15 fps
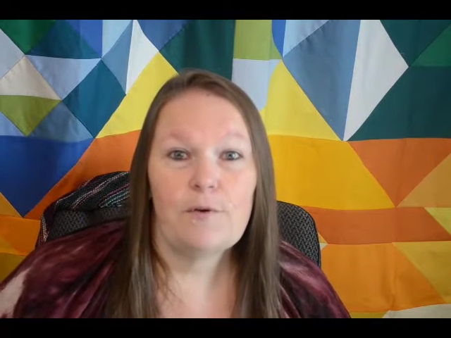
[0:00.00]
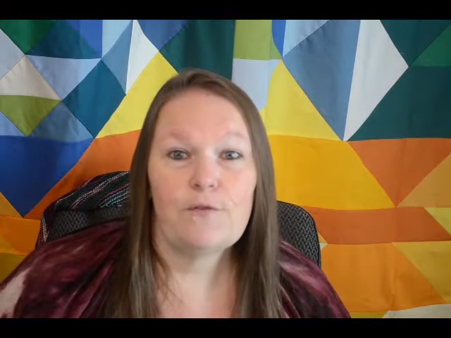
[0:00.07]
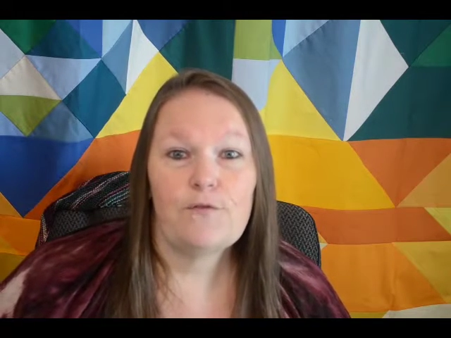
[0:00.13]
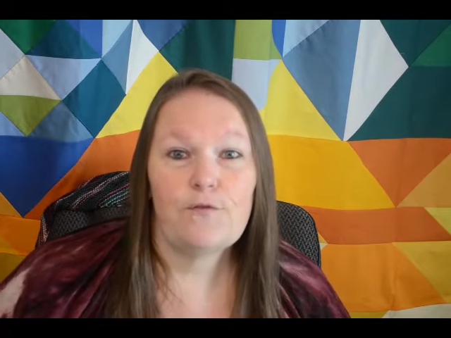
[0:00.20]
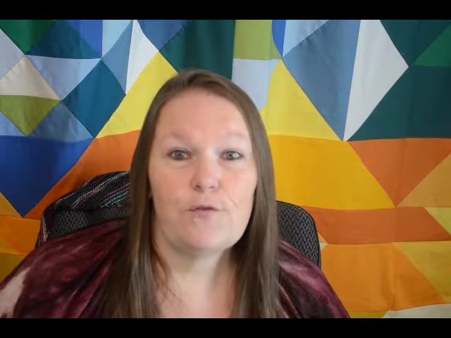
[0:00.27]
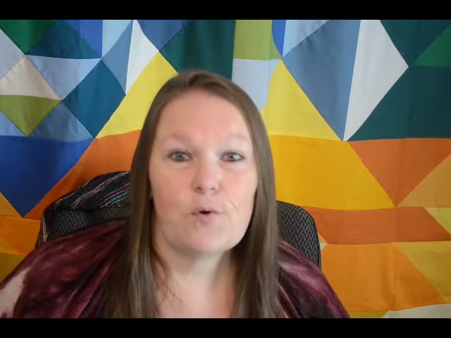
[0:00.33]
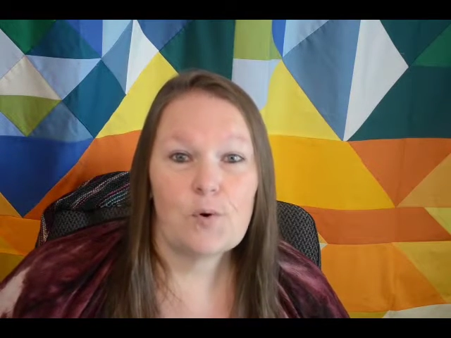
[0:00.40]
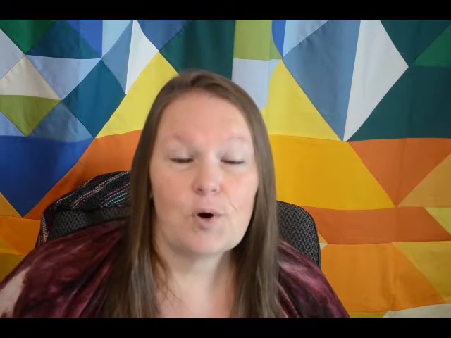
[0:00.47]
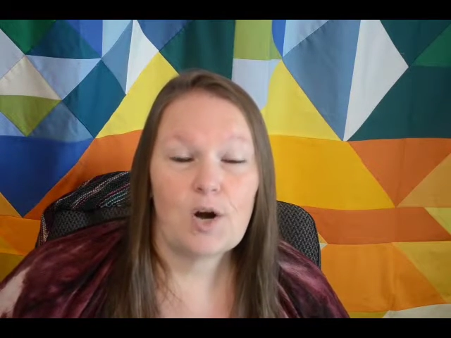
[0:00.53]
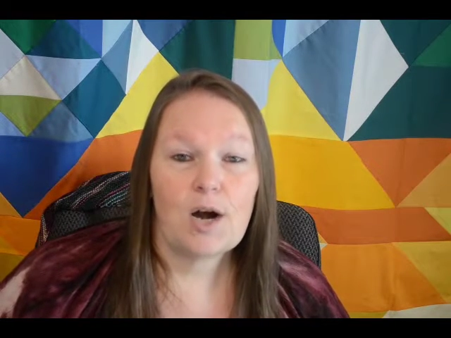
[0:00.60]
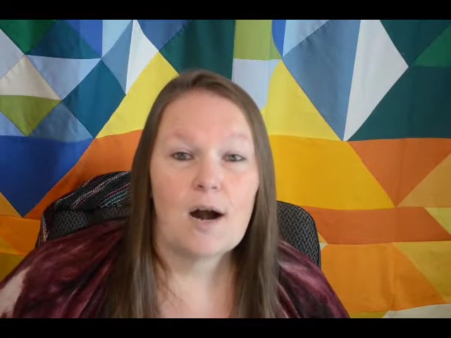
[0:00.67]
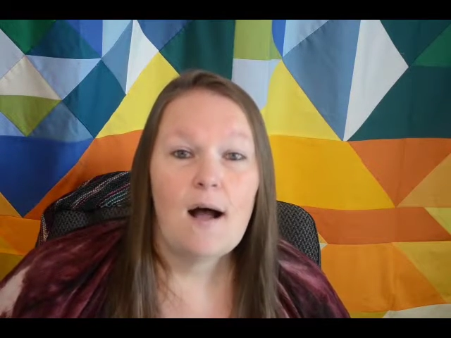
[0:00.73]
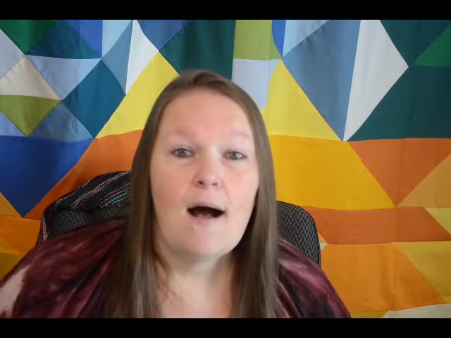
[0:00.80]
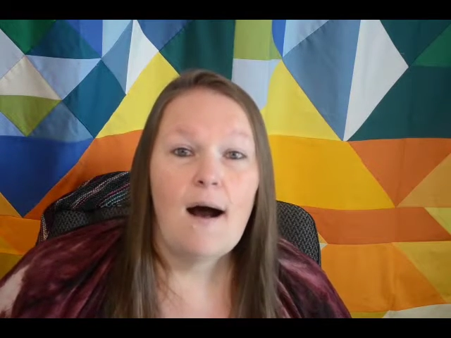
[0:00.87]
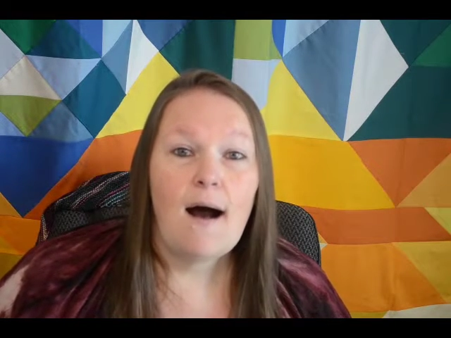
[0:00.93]
before
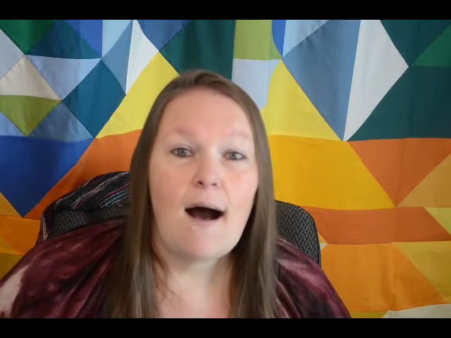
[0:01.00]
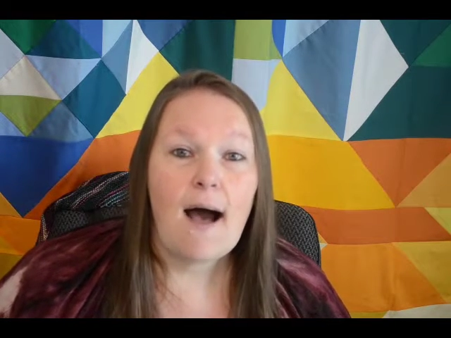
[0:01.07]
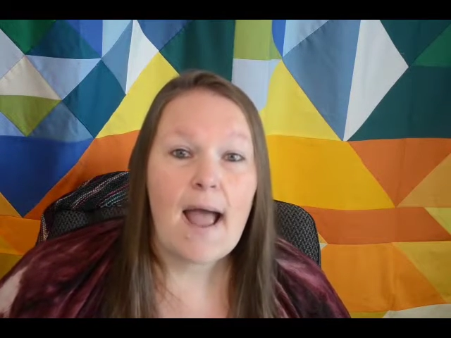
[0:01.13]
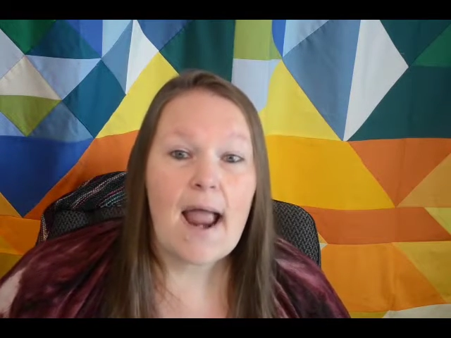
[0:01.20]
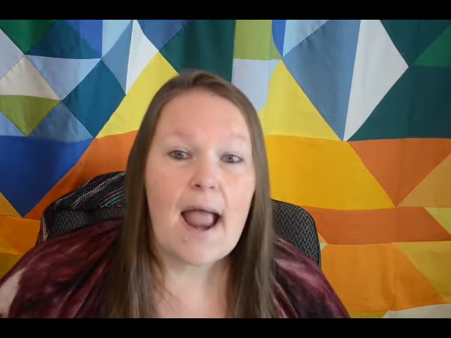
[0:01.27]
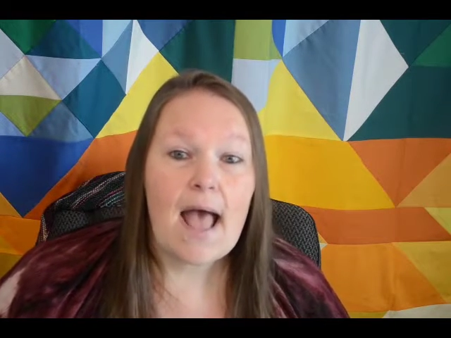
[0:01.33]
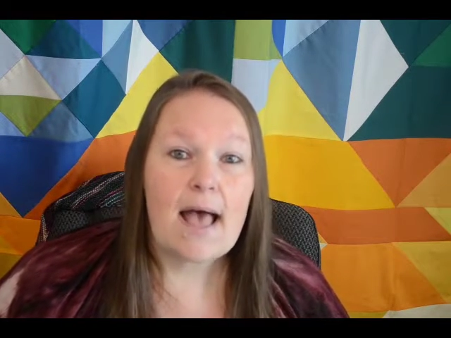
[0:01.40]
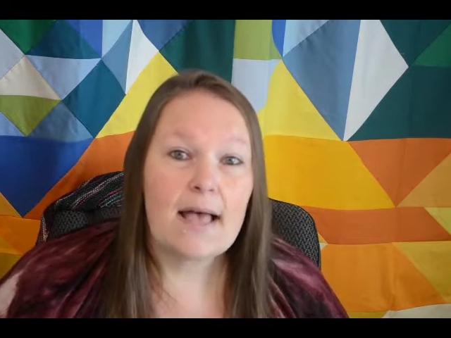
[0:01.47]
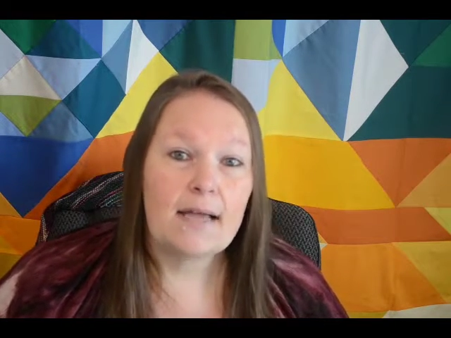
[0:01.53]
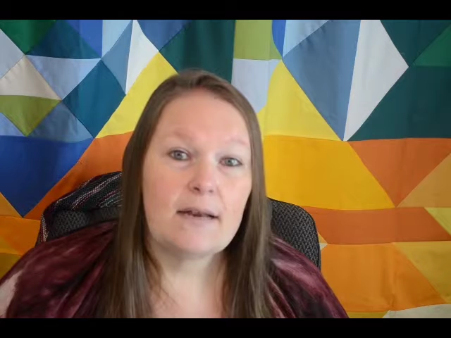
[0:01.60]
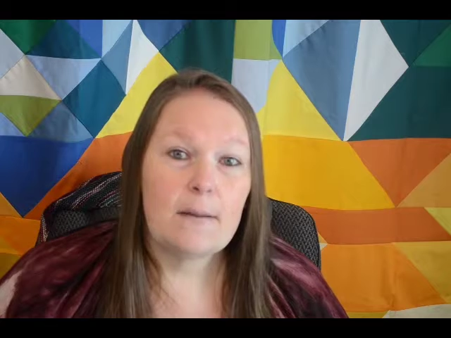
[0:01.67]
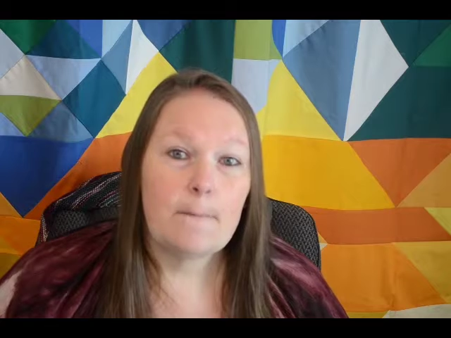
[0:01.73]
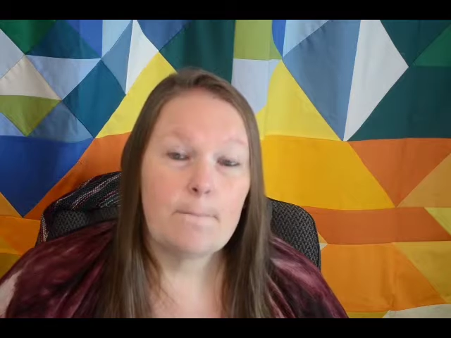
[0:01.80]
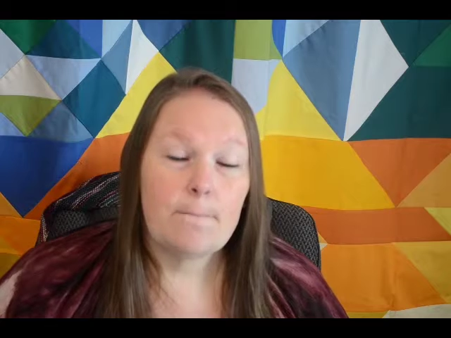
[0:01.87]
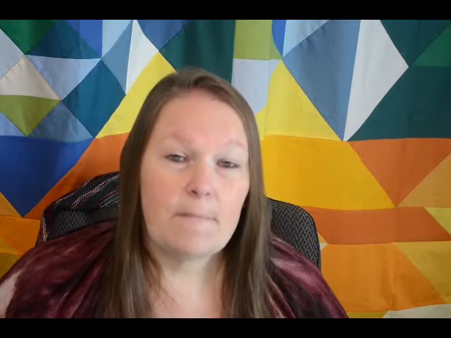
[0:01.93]
I
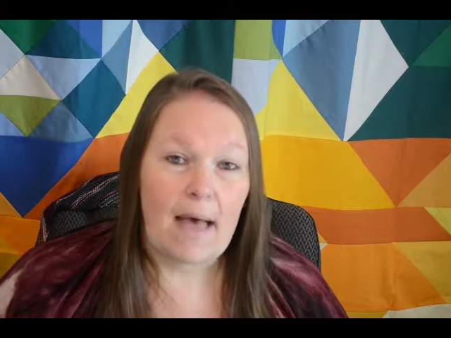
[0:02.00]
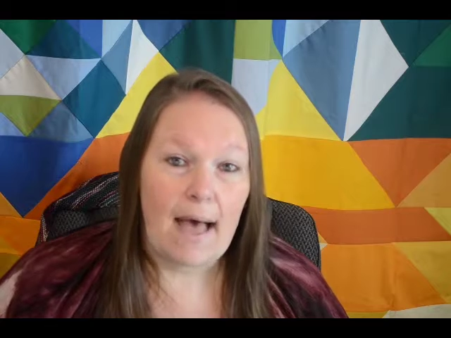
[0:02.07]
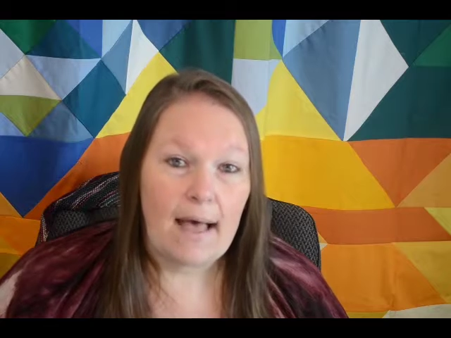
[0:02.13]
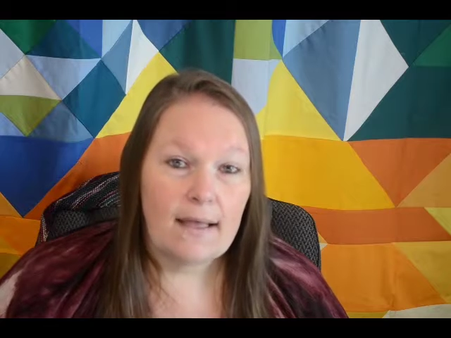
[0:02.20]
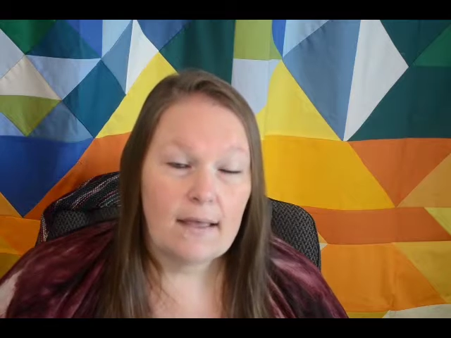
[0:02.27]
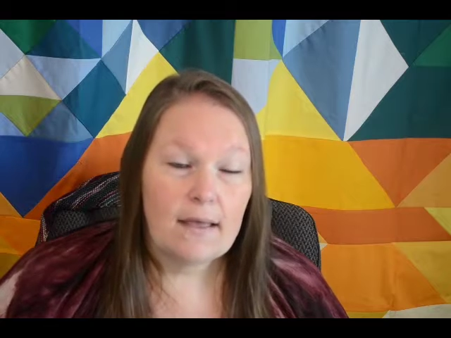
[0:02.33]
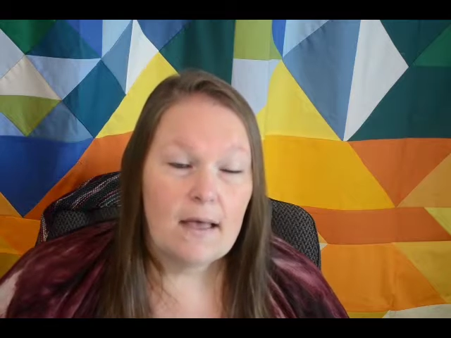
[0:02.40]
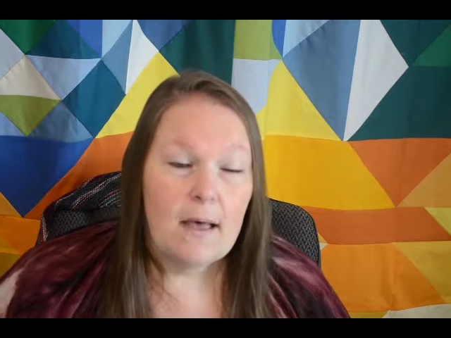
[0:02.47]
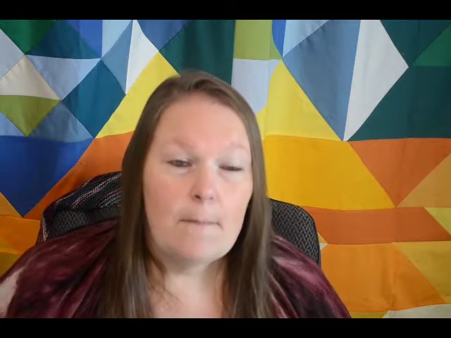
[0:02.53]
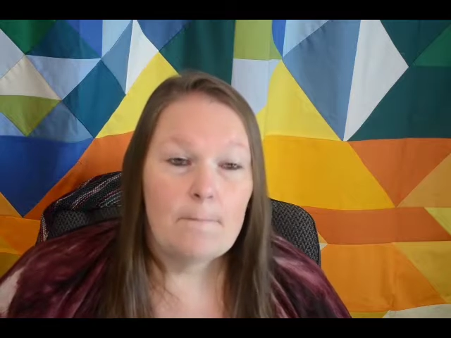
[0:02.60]
head back.